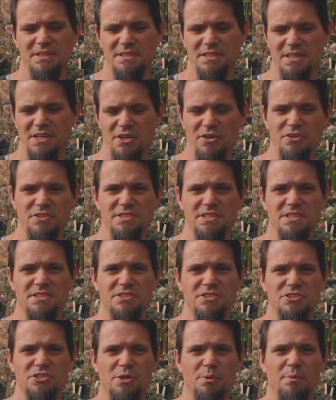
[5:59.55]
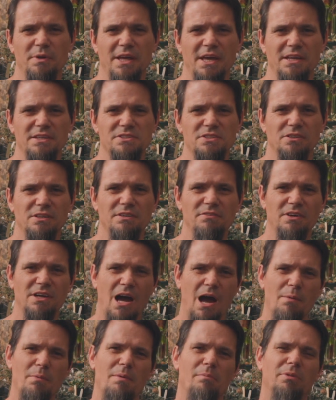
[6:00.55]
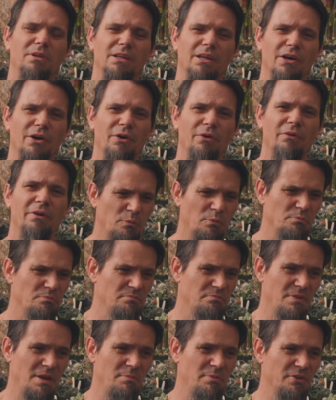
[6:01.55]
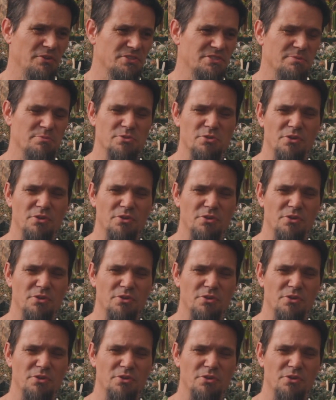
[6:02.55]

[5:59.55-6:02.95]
to get your seeds to germinate, so leave a comment below. Maybe there's some